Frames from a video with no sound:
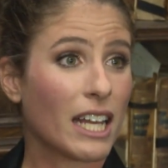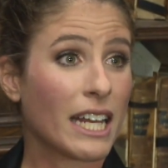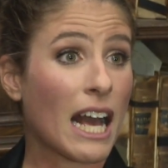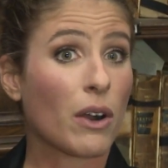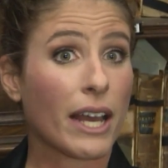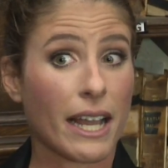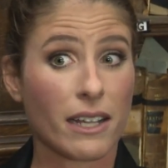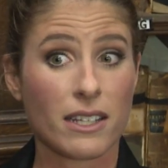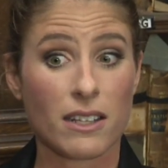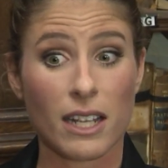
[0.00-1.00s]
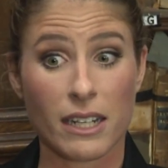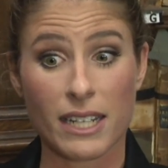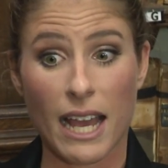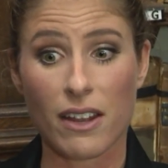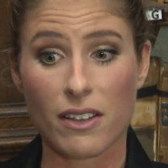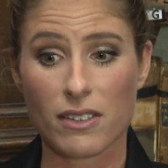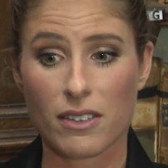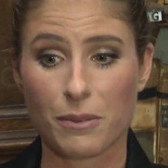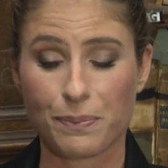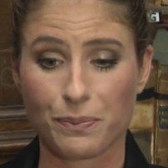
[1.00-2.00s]
in our case, in, in
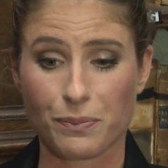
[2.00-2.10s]
tennis,